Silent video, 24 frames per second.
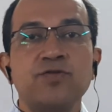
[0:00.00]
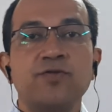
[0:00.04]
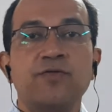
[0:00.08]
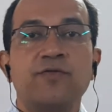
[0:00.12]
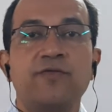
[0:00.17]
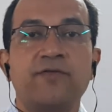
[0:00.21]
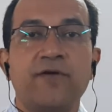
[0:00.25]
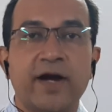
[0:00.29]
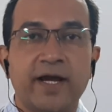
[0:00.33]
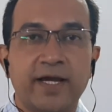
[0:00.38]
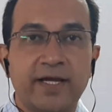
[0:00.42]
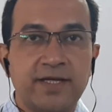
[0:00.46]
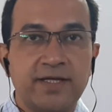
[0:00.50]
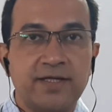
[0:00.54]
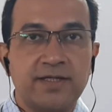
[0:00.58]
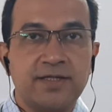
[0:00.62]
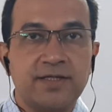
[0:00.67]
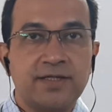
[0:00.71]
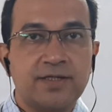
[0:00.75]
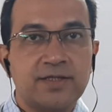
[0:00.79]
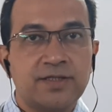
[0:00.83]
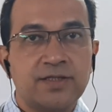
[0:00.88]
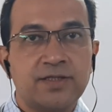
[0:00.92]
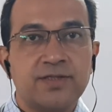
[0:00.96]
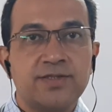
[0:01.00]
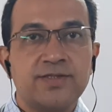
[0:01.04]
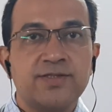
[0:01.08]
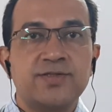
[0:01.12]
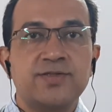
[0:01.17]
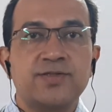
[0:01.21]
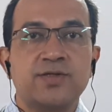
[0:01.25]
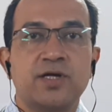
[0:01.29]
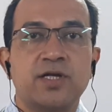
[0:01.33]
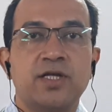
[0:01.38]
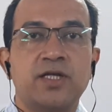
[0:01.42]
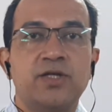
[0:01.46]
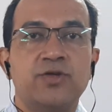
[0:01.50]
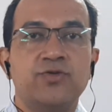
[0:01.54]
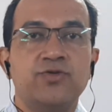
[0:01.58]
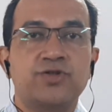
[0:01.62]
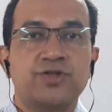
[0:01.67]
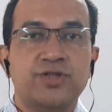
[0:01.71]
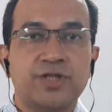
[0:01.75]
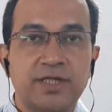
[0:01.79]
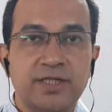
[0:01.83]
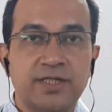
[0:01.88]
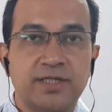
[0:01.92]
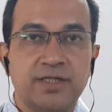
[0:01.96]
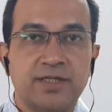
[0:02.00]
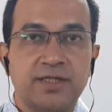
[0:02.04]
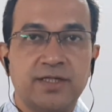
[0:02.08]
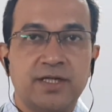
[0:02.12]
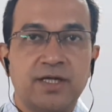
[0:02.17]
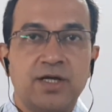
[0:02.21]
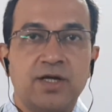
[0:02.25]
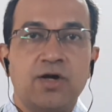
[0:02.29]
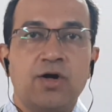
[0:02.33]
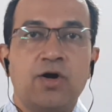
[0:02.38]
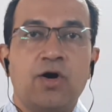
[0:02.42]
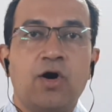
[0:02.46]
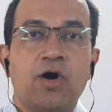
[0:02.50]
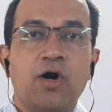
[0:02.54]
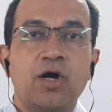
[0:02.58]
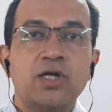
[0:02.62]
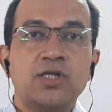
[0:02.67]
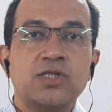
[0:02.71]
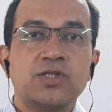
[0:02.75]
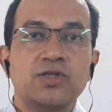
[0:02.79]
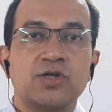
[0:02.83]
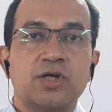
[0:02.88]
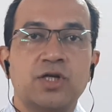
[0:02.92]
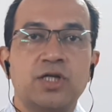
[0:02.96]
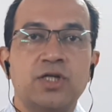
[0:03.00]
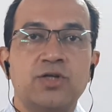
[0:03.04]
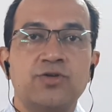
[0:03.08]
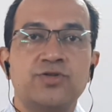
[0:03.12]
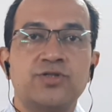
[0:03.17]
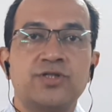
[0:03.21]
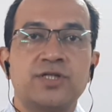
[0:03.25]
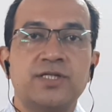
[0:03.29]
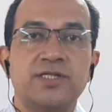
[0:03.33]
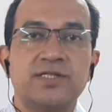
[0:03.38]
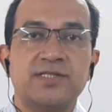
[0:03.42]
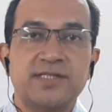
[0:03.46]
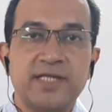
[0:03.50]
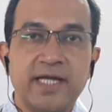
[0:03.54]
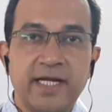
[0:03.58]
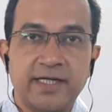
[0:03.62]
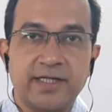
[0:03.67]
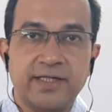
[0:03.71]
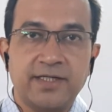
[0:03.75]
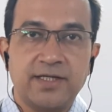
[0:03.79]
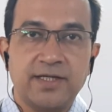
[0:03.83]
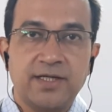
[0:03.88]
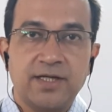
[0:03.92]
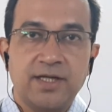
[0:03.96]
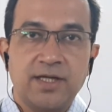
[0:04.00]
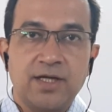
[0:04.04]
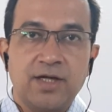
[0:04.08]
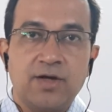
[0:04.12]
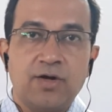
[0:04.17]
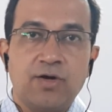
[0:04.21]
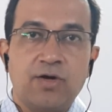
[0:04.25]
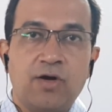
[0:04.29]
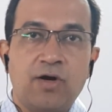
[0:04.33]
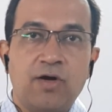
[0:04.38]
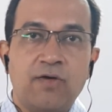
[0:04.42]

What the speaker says: to find solution or solution set